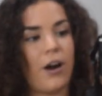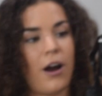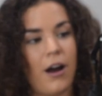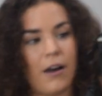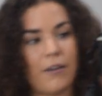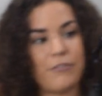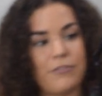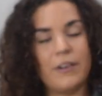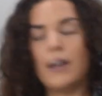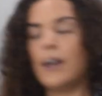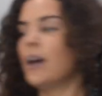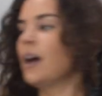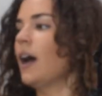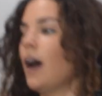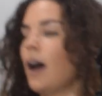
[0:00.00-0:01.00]
off.
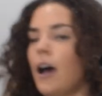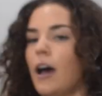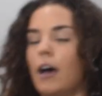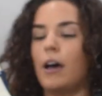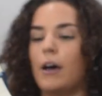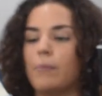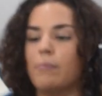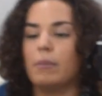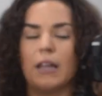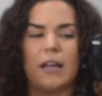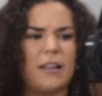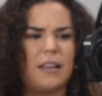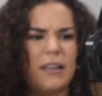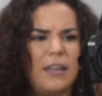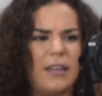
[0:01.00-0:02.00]

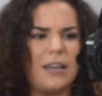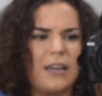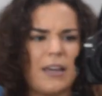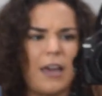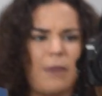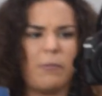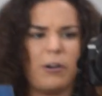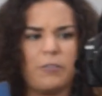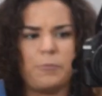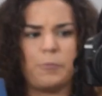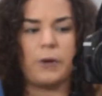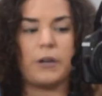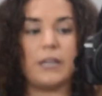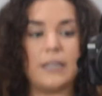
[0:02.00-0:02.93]
Luckily it came off pretty